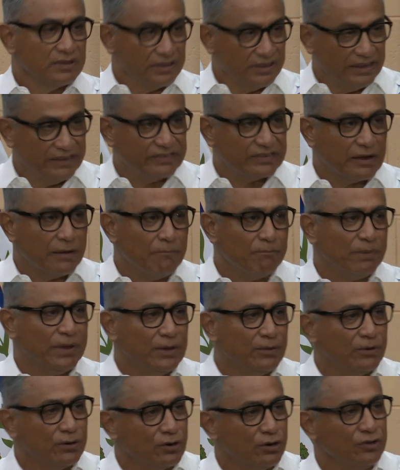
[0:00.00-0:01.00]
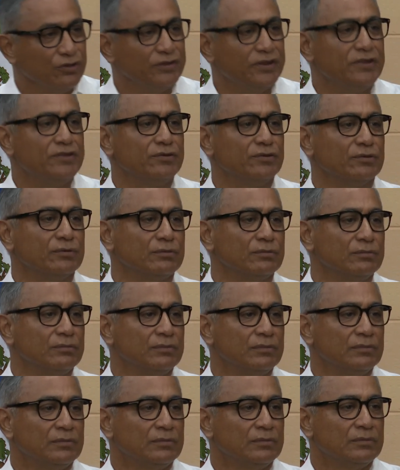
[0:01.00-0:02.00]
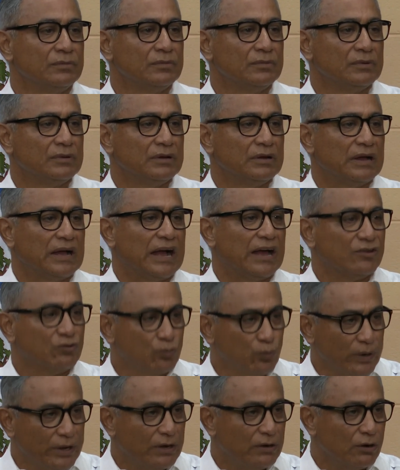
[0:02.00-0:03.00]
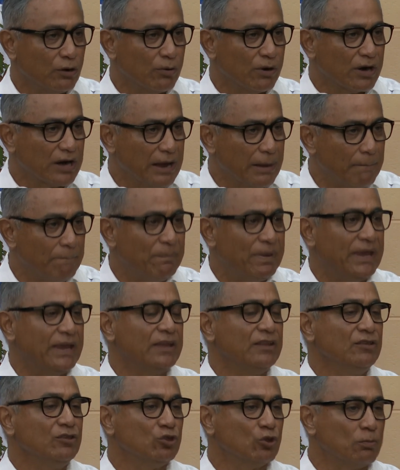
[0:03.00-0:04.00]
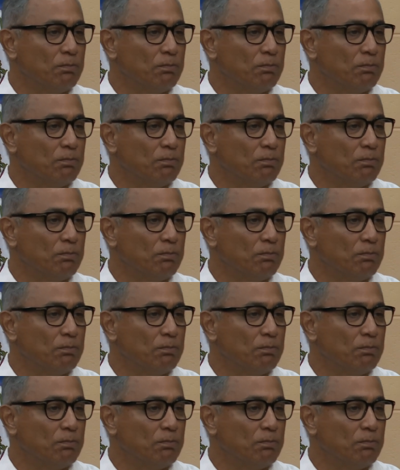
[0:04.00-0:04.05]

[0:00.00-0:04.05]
This campaign will continue, as will our campaign to